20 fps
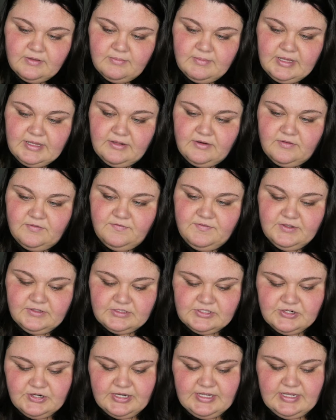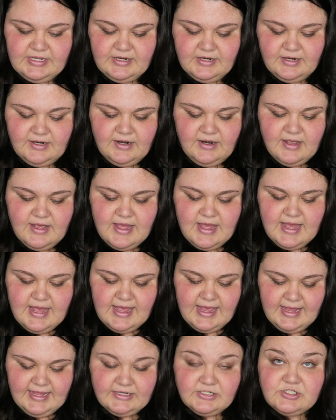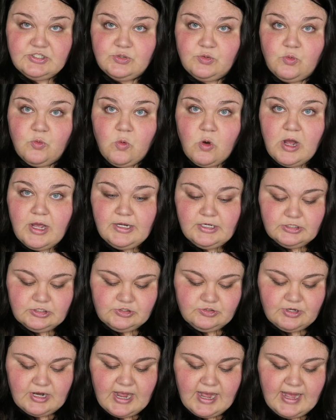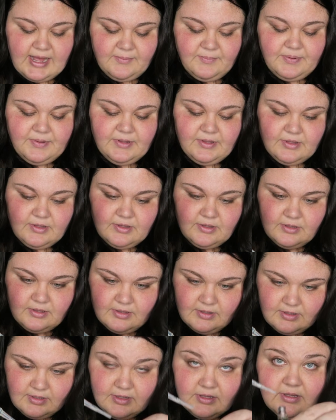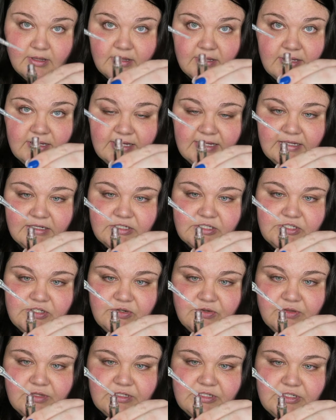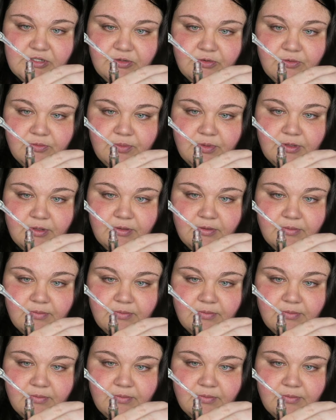my little filter here and do one drop into the tube.